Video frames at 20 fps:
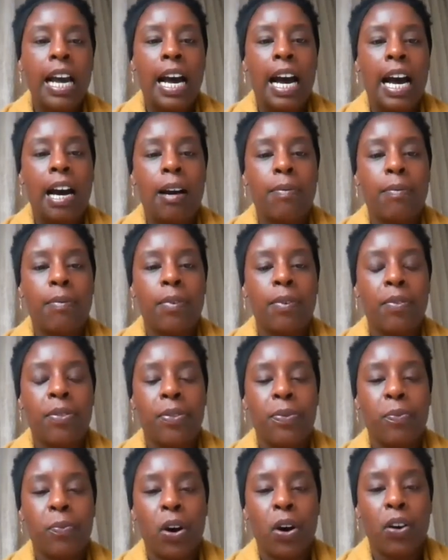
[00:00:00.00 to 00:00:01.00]
Um,
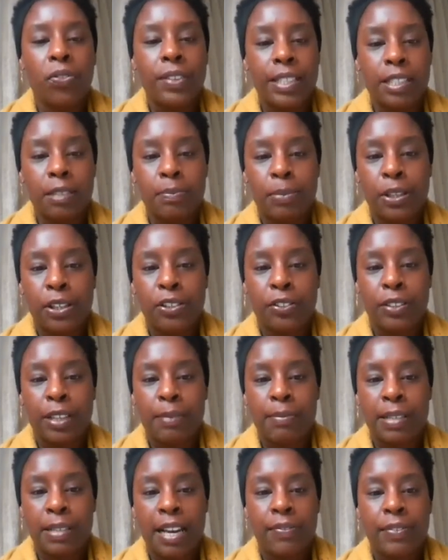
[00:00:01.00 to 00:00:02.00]
what these
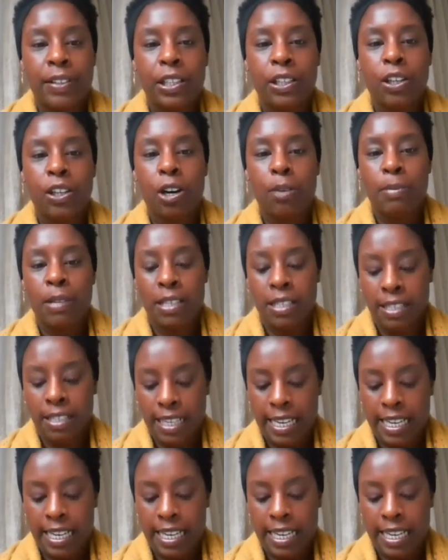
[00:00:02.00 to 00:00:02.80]
programs have in common